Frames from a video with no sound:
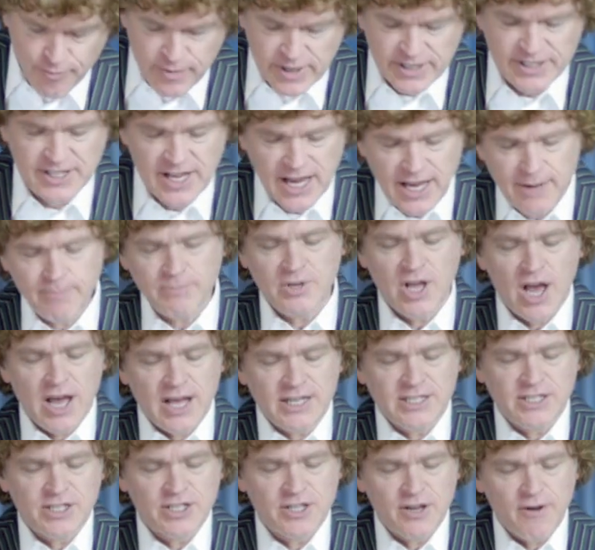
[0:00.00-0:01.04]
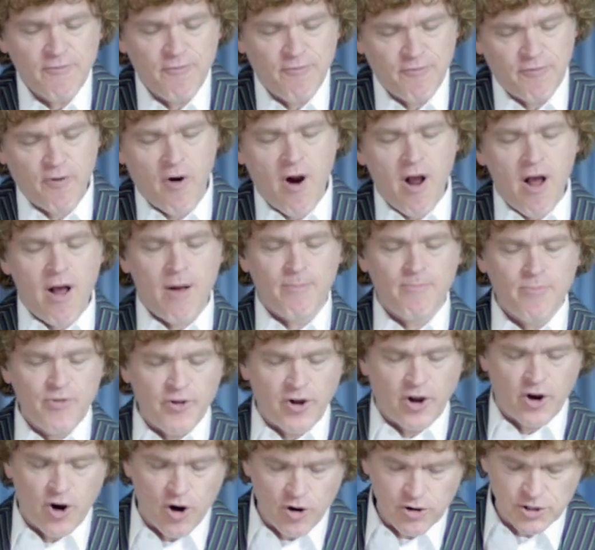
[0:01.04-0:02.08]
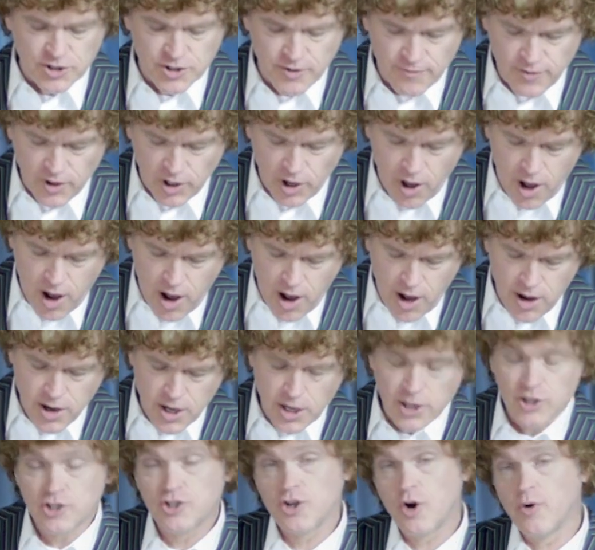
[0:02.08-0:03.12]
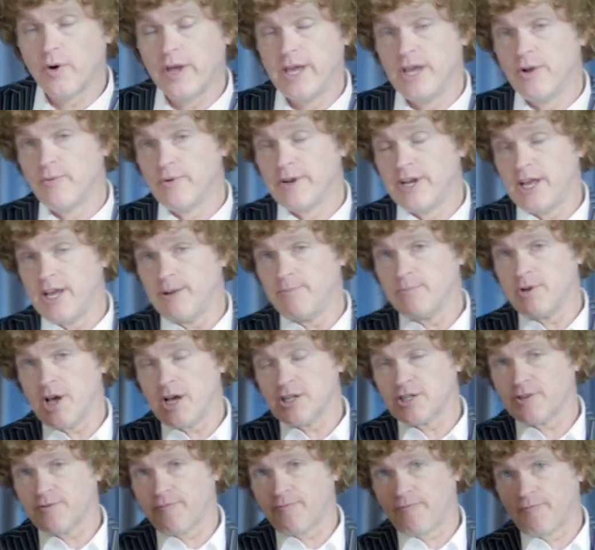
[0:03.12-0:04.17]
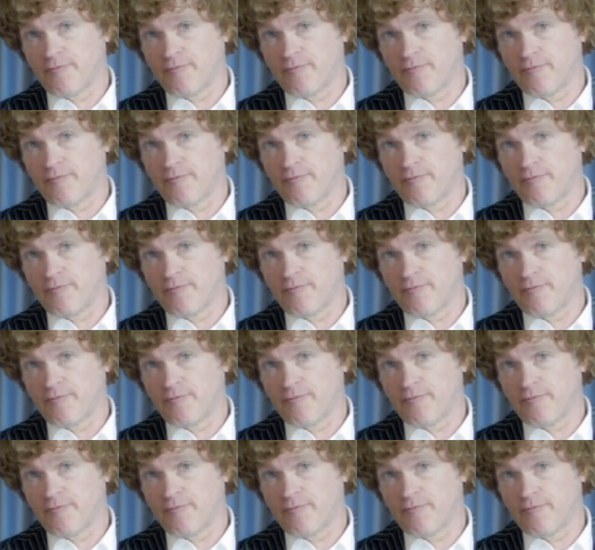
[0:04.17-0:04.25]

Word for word: redeemed us from the curse of the law so he redeemed us